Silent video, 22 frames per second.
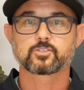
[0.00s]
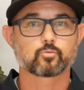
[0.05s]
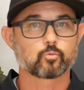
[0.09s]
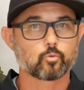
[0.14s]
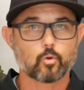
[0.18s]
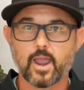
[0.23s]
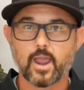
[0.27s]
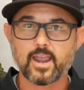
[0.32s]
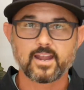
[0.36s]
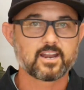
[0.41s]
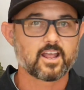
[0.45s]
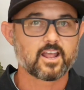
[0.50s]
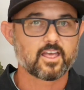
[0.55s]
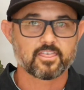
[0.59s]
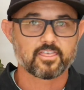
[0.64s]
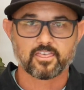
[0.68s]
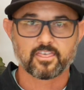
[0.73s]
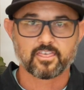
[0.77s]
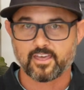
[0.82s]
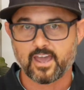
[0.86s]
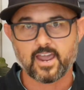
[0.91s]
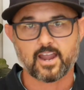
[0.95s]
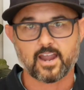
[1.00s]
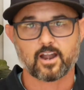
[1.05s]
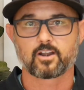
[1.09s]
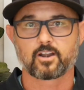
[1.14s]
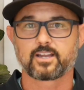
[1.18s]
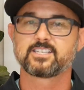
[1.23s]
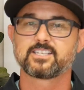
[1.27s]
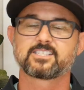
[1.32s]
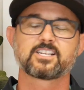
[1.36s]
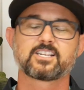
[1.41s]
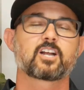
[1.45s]
right there.
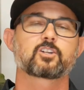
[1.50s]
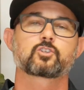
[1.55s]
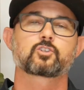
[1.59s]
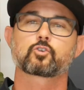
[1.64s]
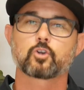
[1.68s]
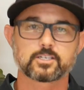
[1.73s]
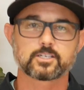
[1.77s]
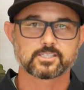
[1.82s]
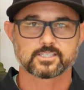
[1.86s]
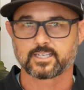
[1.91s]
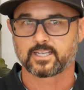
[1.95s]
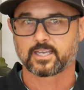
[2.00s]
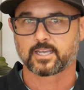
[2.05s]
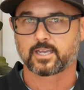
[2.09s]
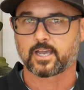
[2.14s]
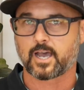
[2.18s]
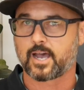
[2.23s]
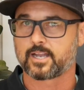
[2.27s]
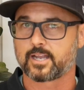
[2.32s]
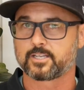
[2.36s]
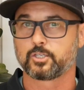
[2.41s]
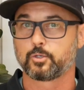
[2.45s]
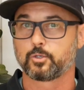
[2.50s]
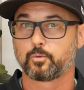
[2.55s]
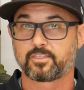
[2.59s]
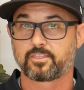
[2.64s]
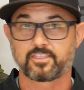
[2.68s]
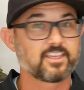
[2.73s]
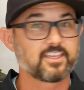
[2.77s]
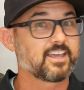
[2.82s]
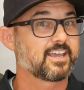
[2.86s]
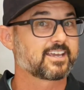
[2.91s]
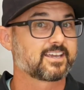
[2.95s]
He's not trusting in God. And you'd
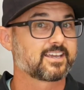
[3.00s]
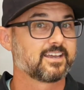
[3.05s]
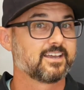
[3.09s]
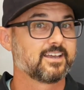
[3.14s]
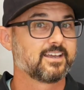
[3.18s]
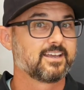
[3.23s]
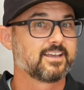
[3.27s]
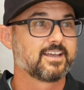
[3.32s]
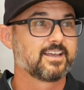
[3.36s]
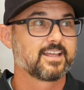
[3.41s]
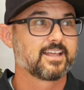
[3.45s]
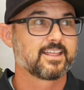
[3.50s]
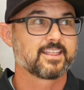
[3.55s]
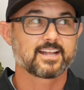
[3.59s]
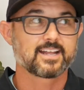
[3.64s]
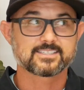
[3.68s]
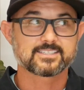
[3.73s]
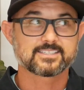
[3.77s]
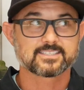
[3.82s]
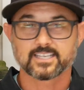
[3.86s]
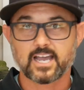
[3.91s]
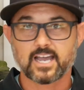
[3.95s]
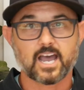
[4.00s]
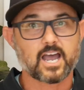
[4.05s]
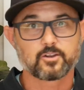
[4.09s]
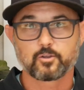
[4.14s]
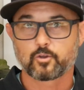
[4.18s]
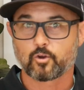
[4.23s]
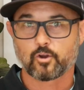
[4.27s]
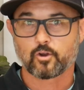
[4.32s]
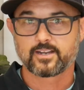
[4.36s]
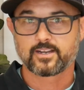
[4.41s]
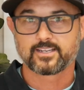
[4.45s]
think, that's the God
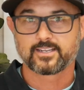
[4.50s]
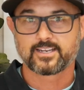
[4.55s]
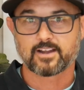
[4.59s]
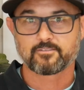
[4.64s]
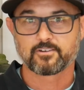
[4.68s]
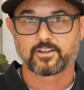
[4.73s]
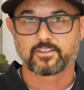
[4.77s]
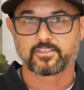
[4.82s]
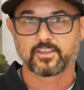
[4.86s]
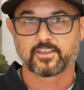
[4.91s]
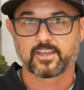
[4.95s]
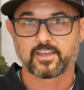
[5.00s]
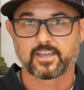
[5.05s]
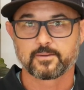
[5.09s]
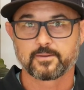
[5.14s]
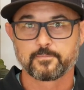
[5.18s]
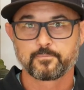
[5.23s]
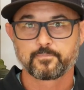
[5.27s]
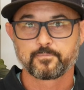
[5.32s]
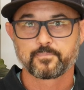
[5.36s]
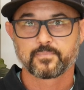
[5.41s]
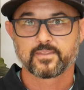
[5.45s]
who created everything.